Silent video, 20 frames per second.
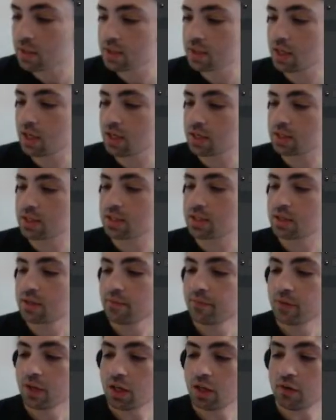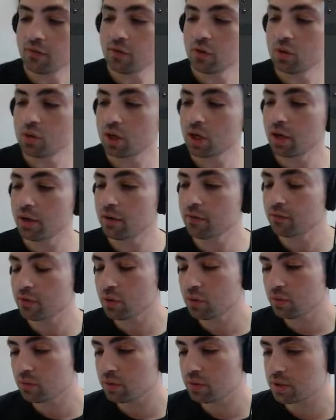Yes, if
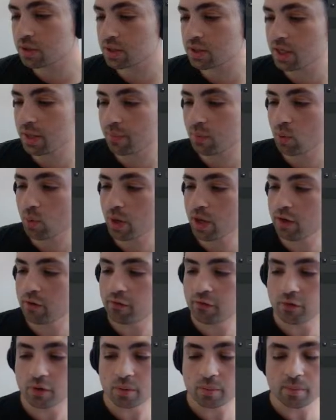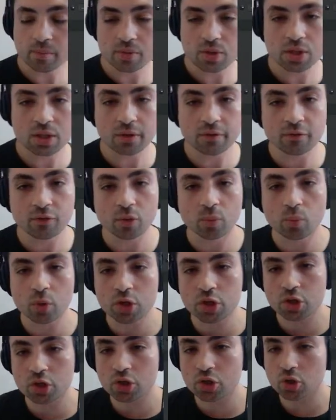you step away from
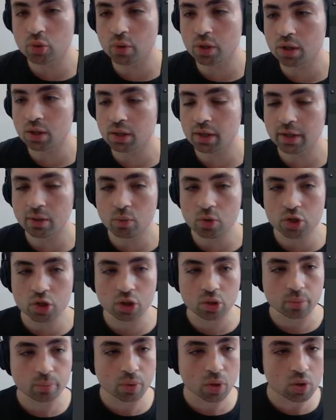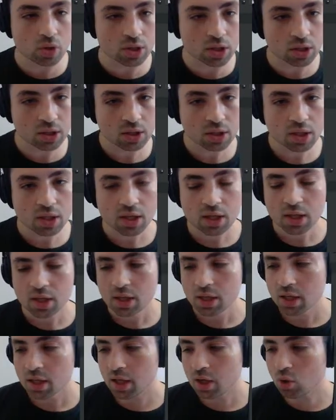what you're doing, like what you're composing
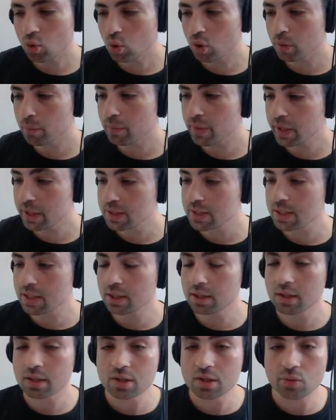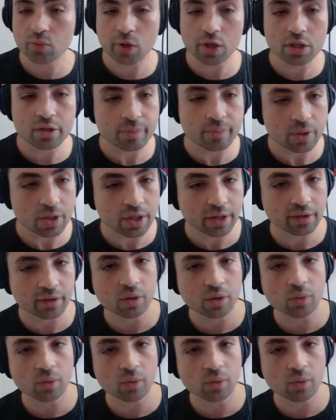or mixing, it works particularly